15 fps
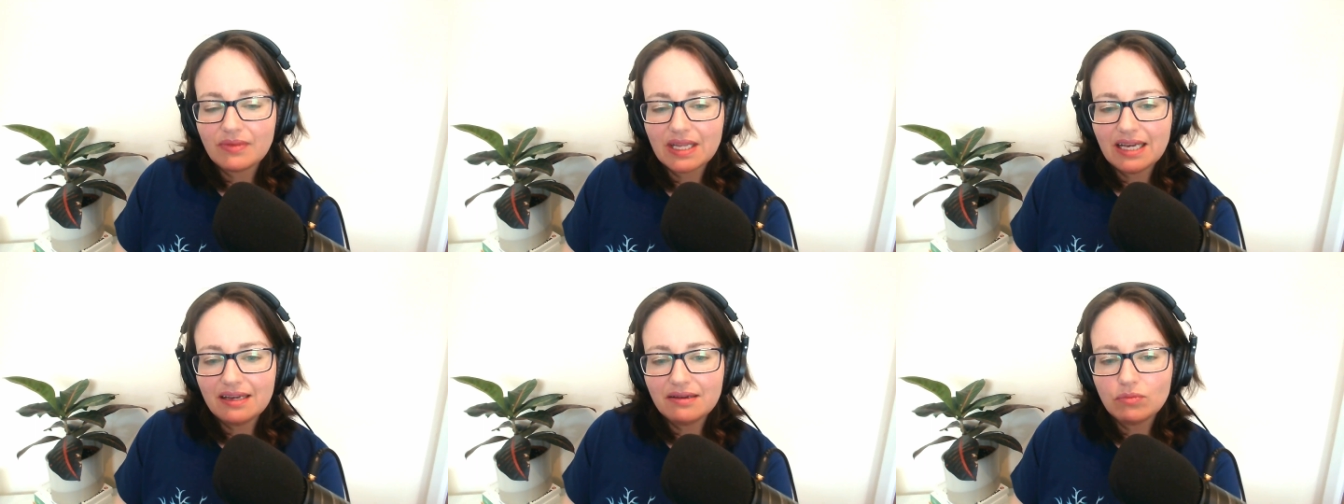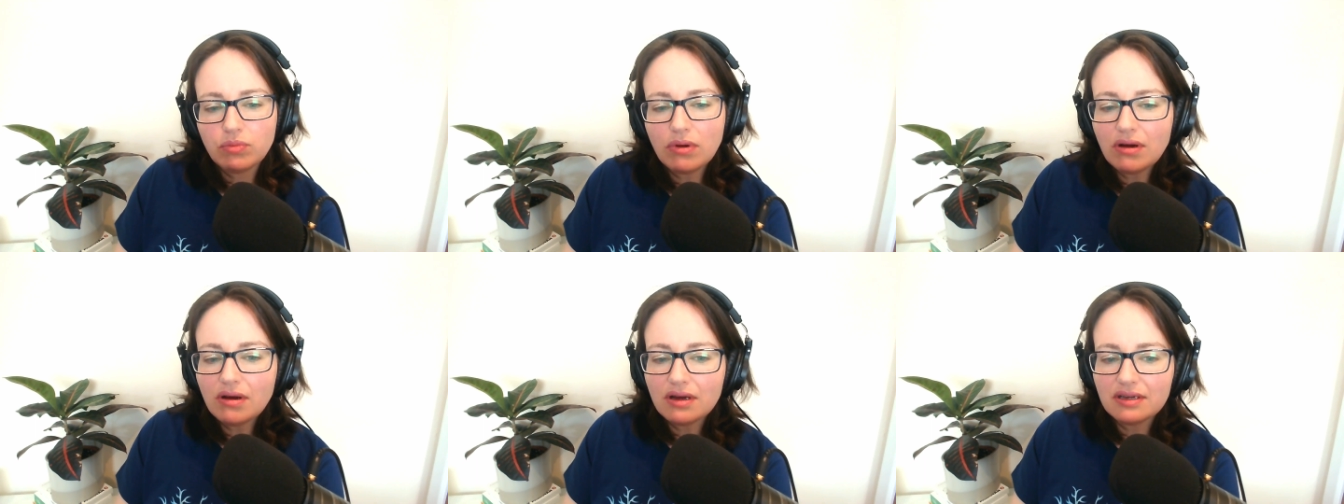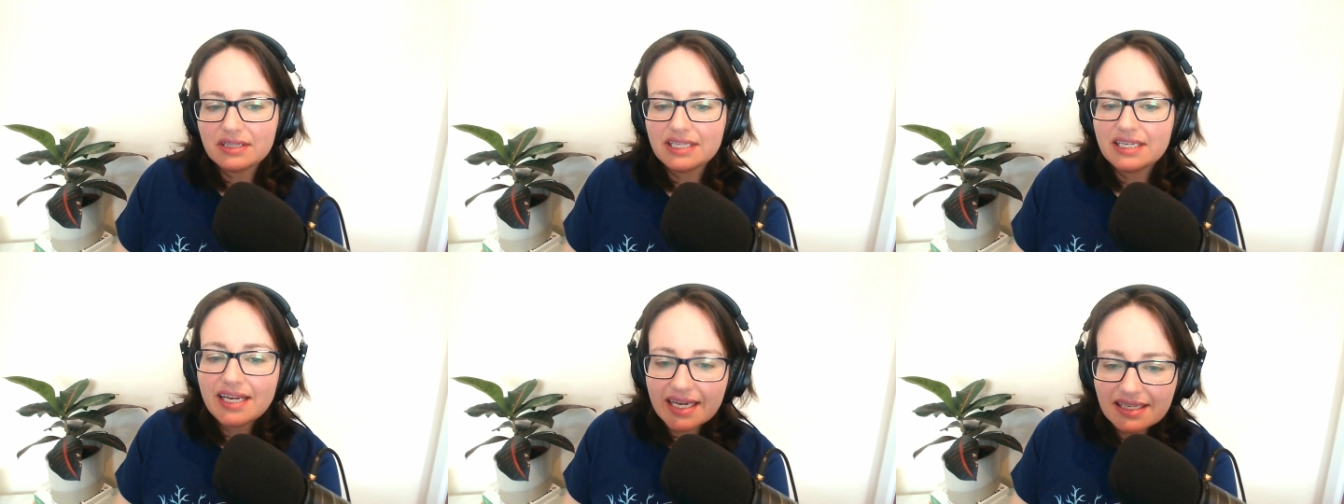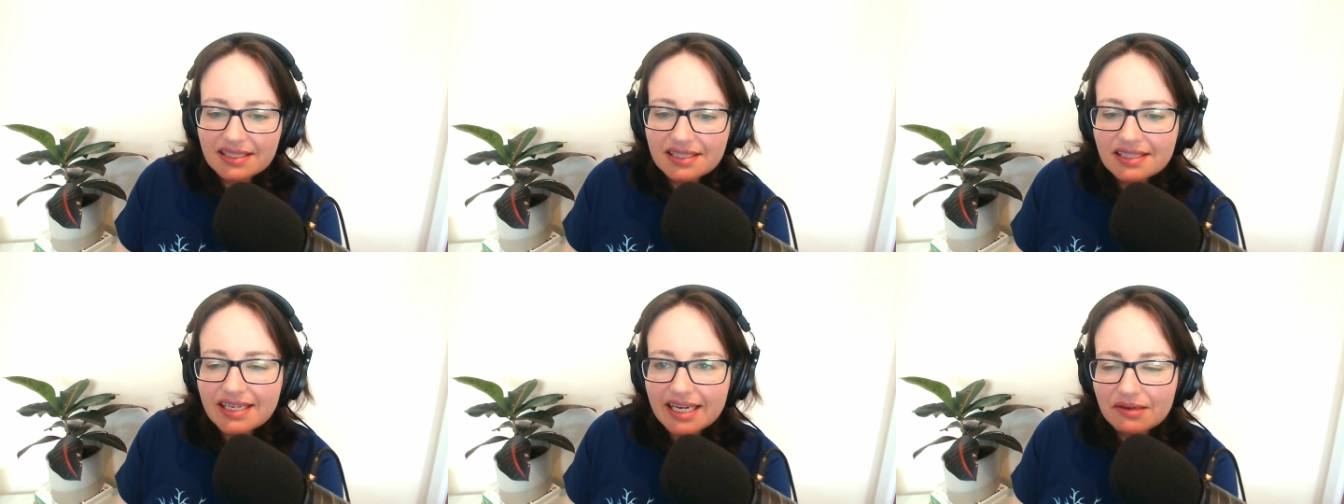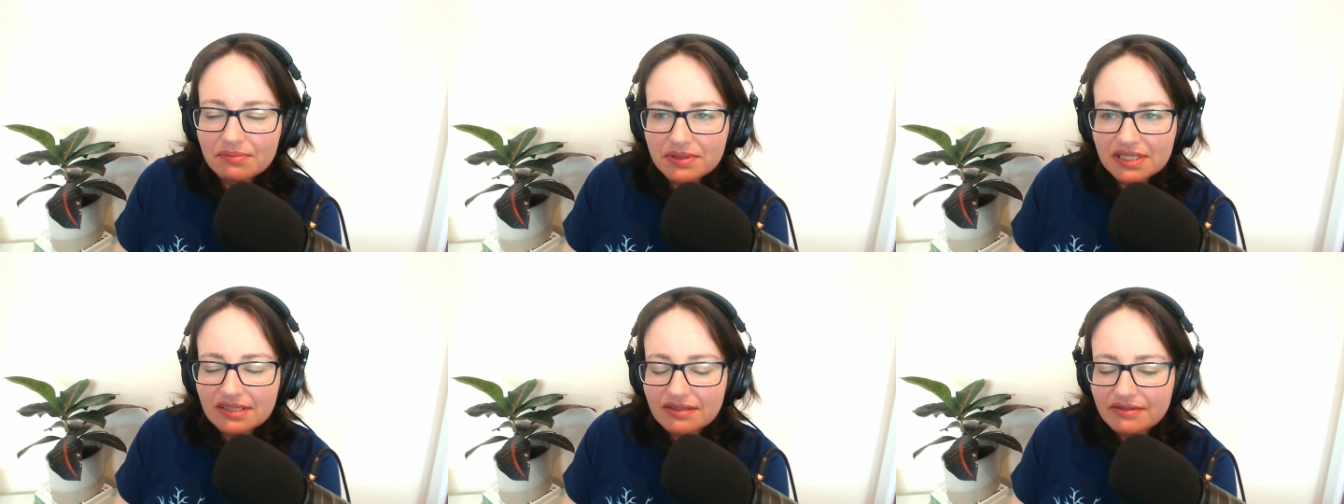uh, what are the next
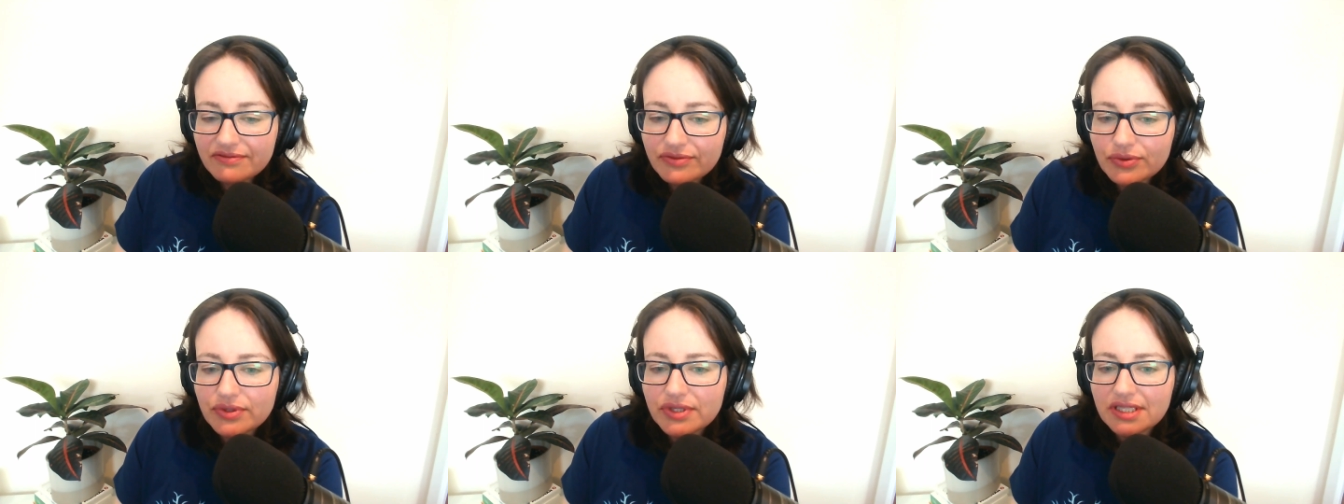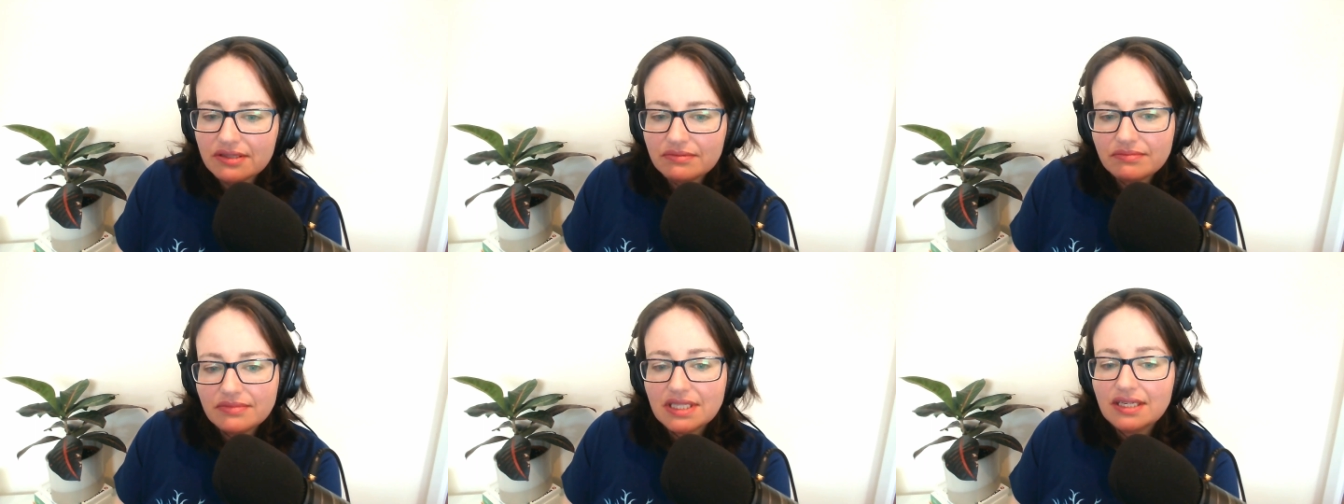steps for you?